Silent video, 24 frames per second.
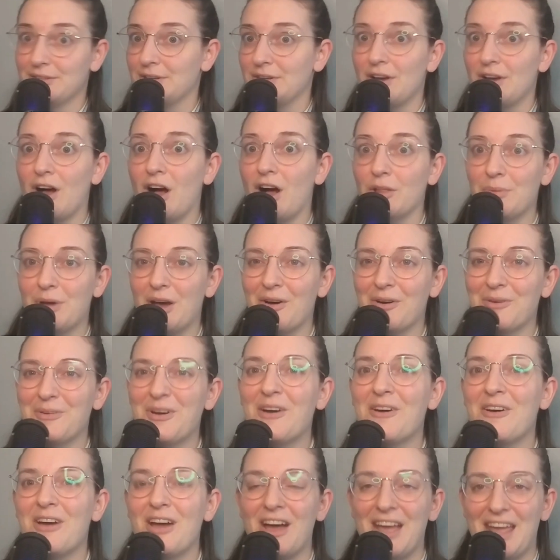all about
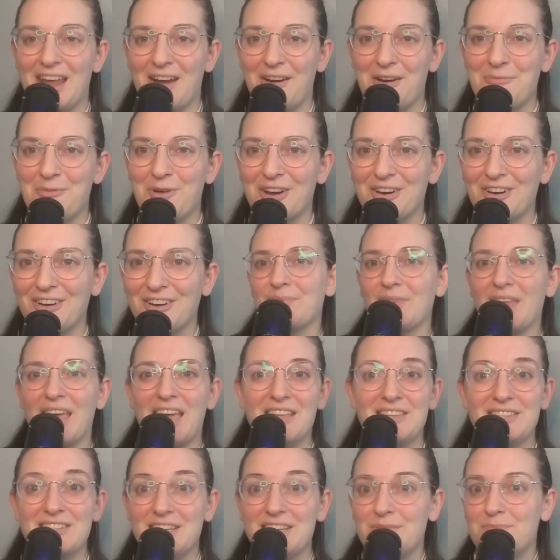Harry Potter,
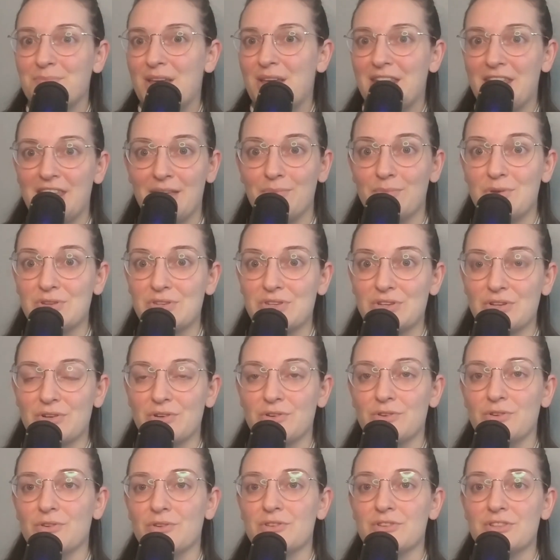and did many
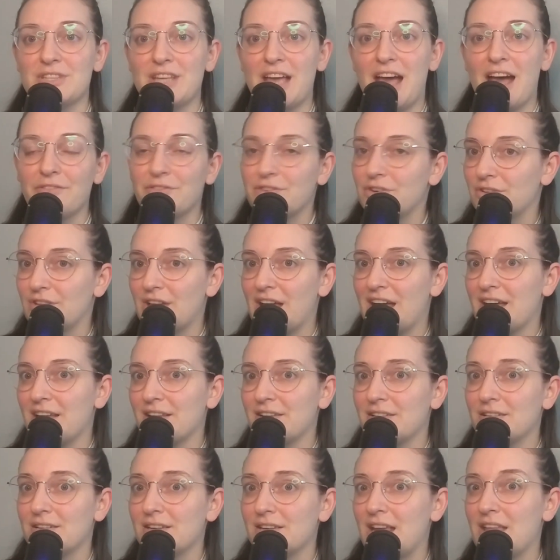musicals after that.
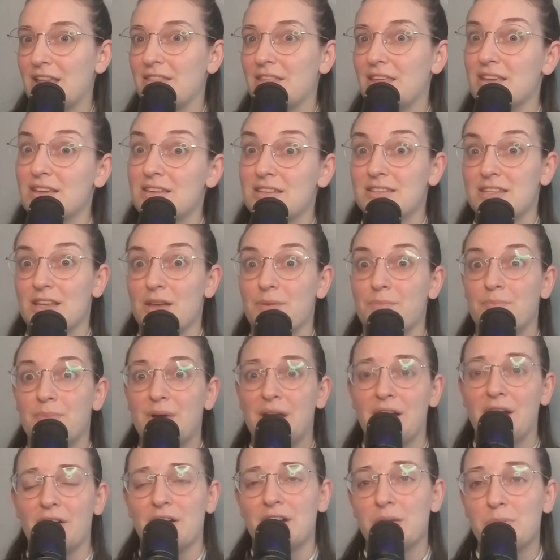I think some
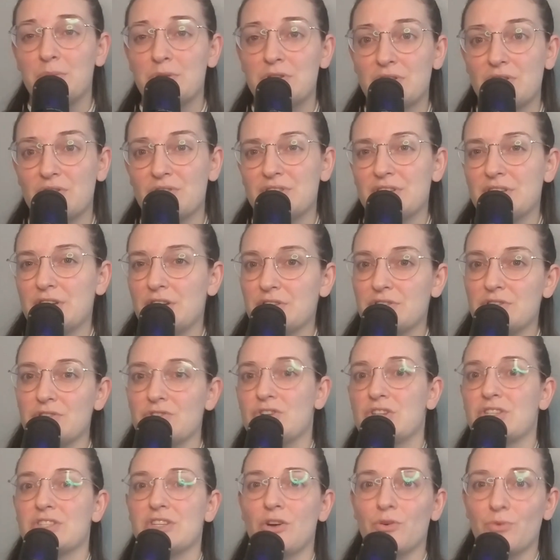parody musicals and also
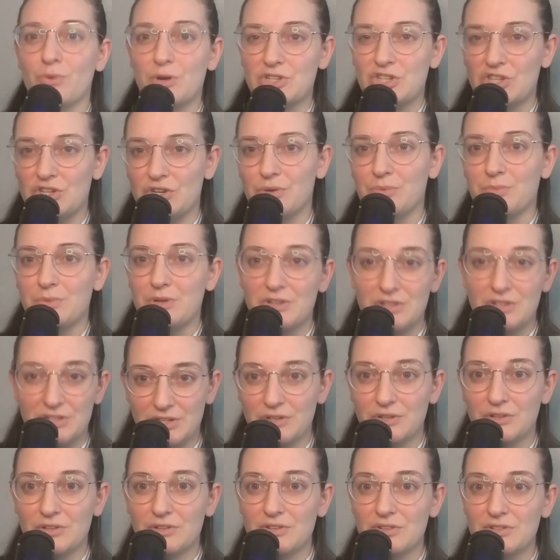just original
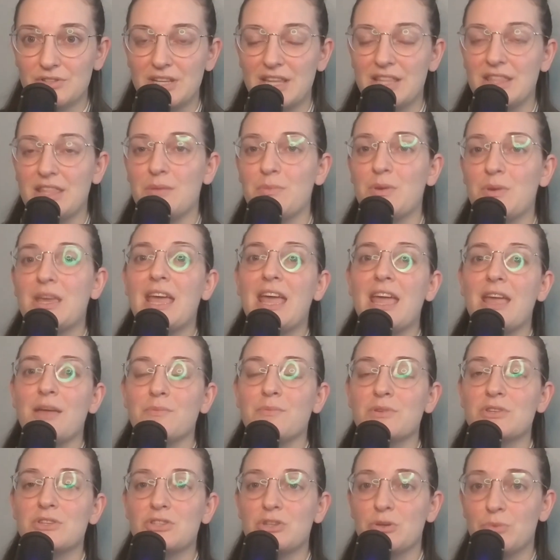musicals, and they
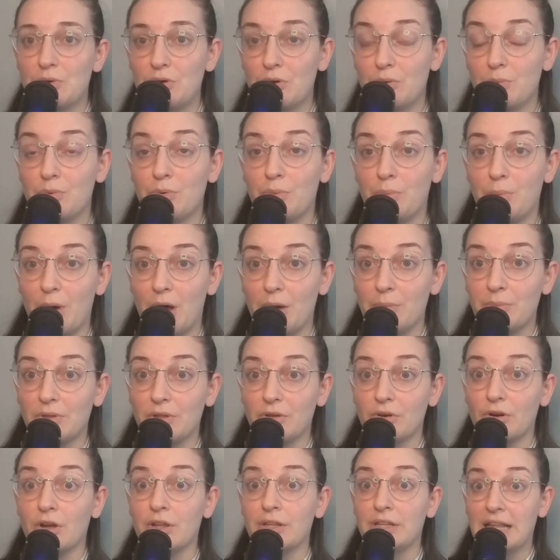became super duper
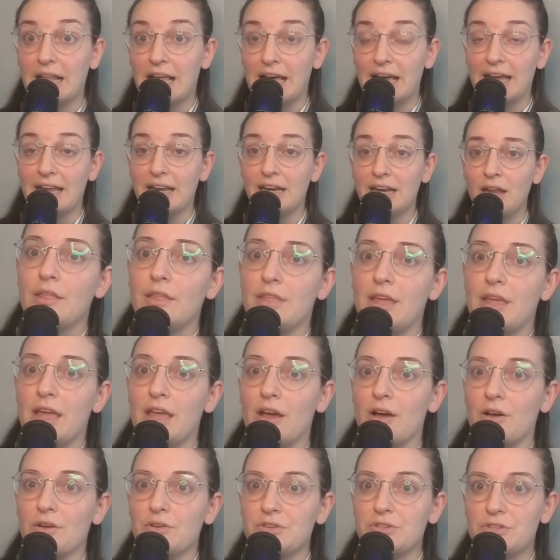popular online. They
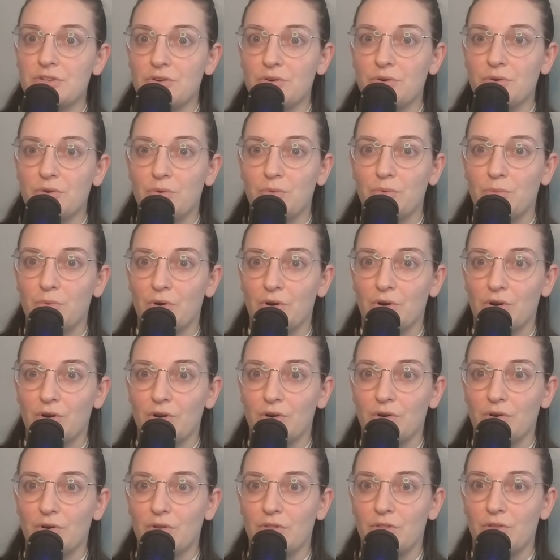also
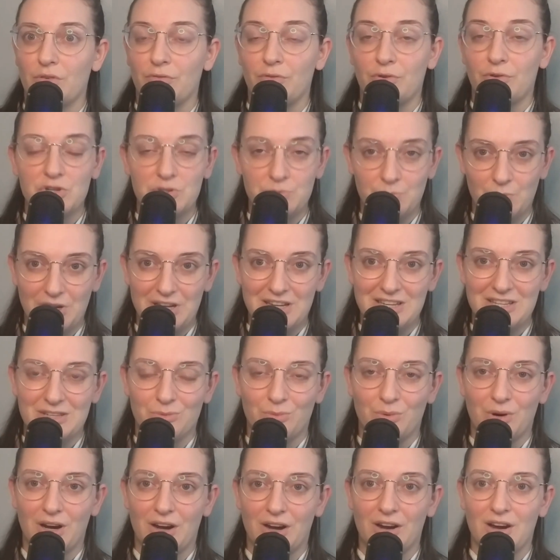were the first place
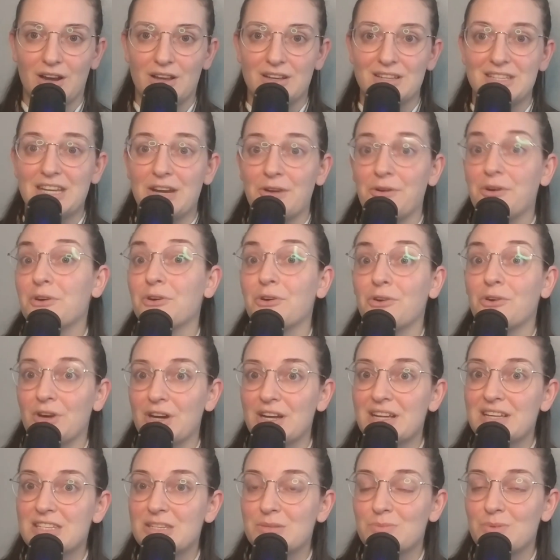where Darren
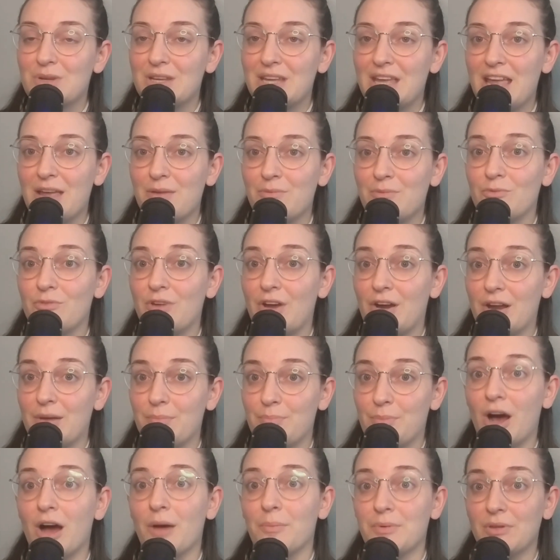Criss became very
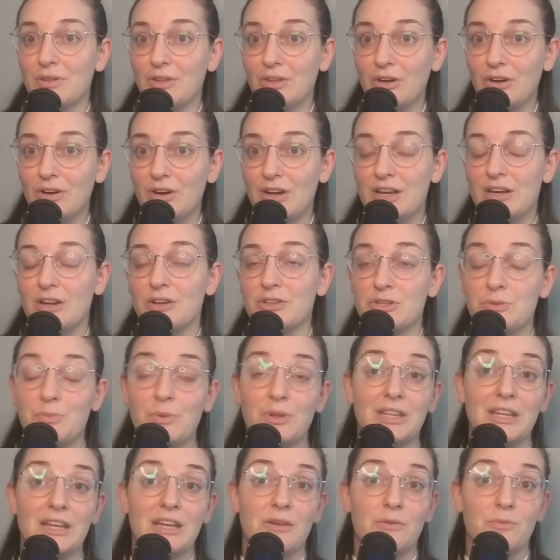popular and
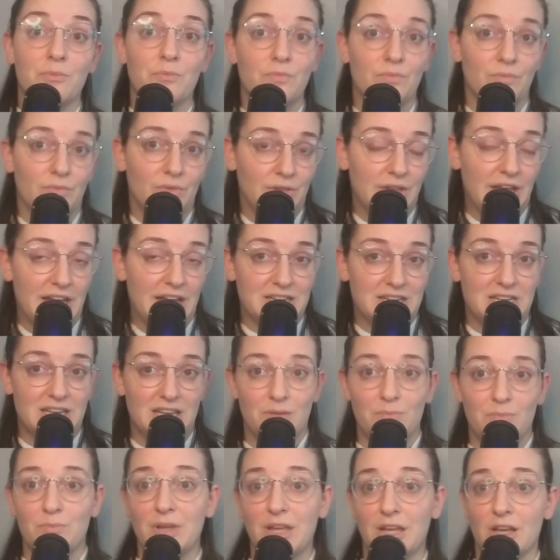ultimately led to
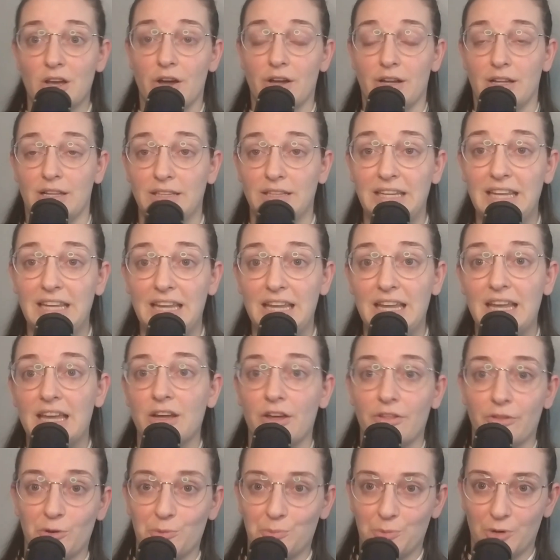him being on Glee and
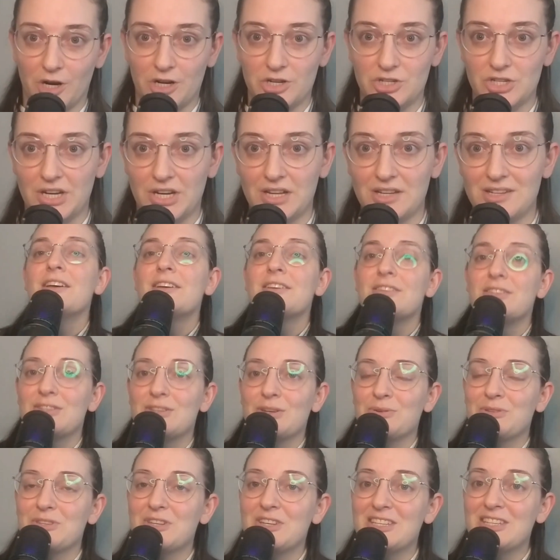other projects.
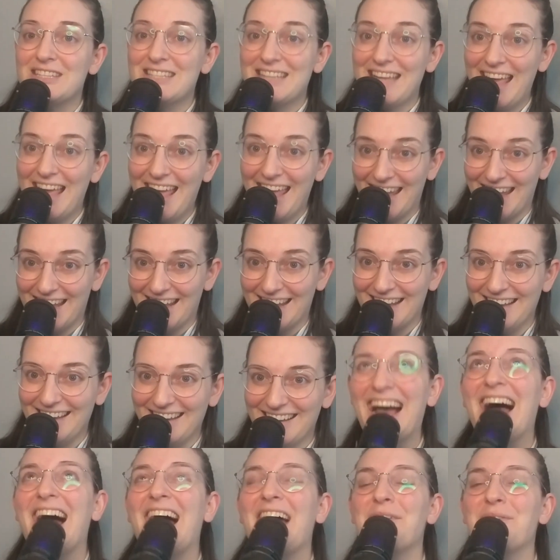So today
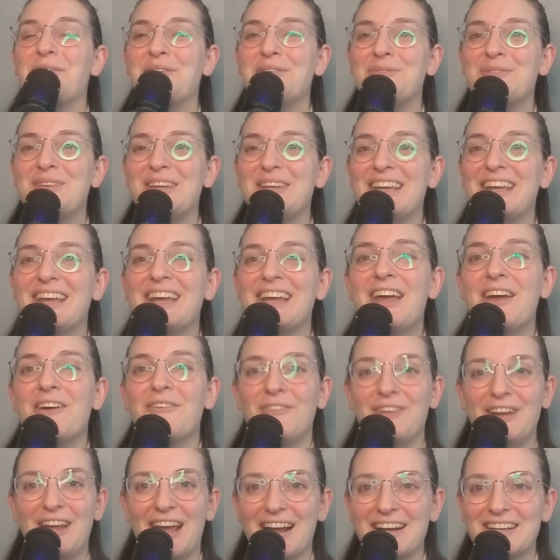I will be
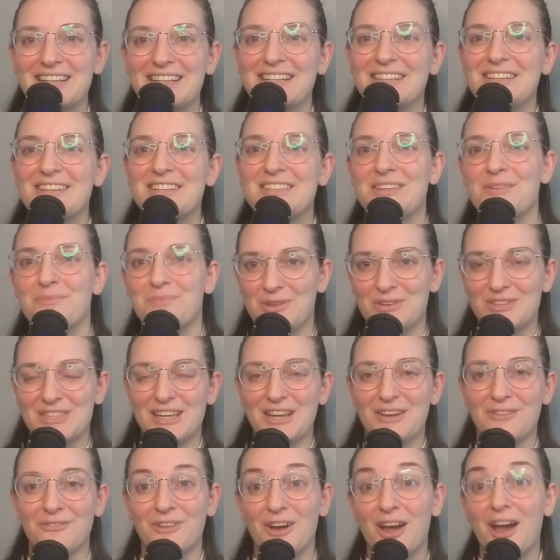reacting to some
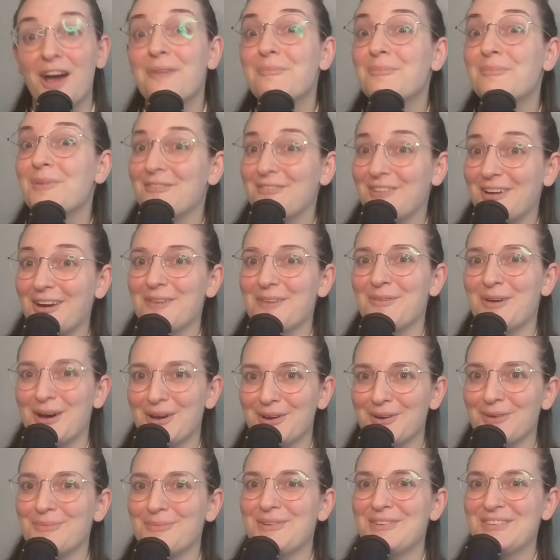music from a Harry
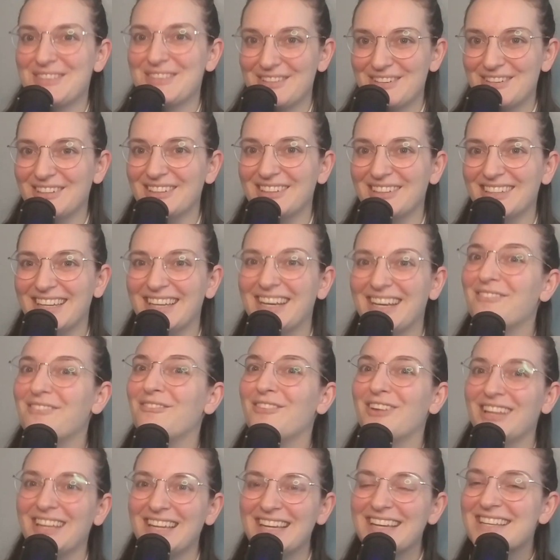Potter musical, and I'm
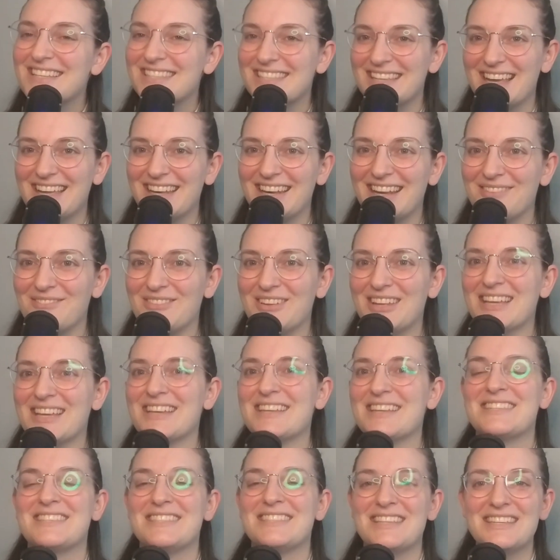really excited
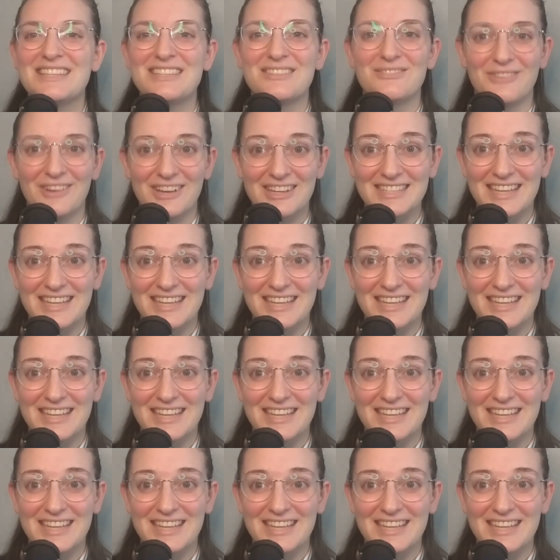because this was